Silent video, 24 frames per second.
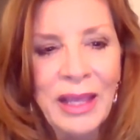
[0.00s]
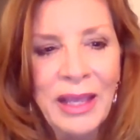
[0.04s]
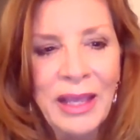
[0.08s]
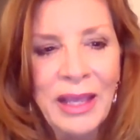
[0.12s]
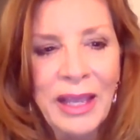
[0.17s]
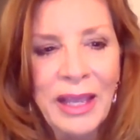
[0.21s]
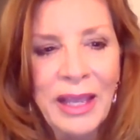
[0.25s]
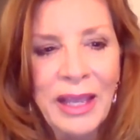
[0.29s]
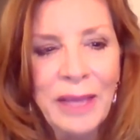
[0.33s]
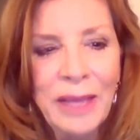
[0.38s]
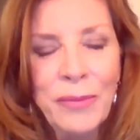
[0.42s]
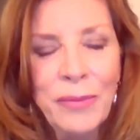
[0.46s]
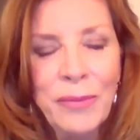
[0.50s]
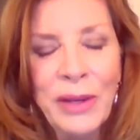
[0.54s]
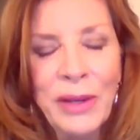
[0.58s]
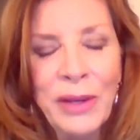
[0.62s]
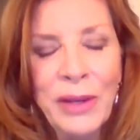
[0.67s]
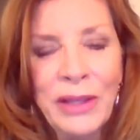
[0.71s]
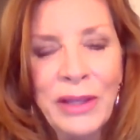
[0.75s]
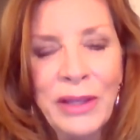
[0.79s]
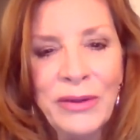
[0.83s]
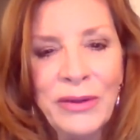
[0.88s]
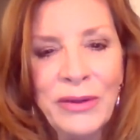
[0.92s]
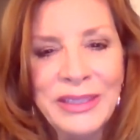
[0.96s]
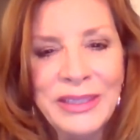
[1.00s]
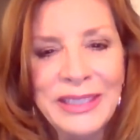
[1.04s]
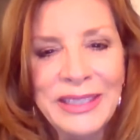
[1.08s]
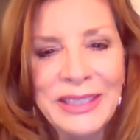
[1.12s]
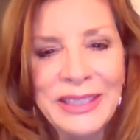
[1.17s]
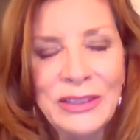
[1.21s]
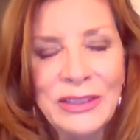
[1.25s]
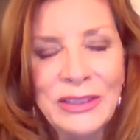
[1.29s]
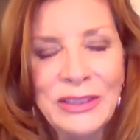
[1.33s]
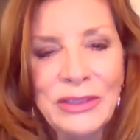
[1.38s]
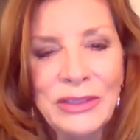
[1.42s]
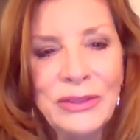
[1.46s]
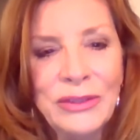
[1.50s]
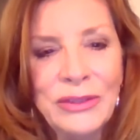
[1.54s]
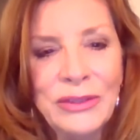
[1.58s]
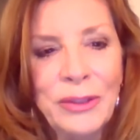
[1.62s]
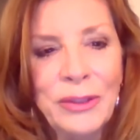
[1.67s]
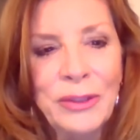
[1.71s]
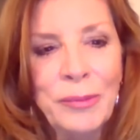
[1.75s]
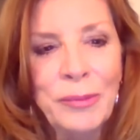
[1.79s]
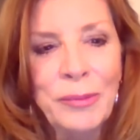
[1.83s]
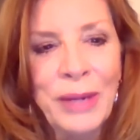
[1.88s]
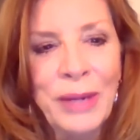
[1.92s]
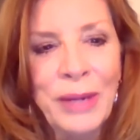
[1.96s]
and bring your attention to
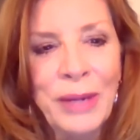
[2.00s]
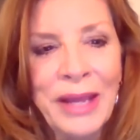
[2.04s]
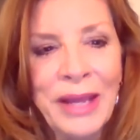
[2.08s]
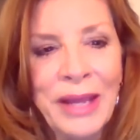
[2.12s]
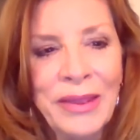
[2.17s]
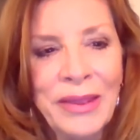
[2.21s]
your breath.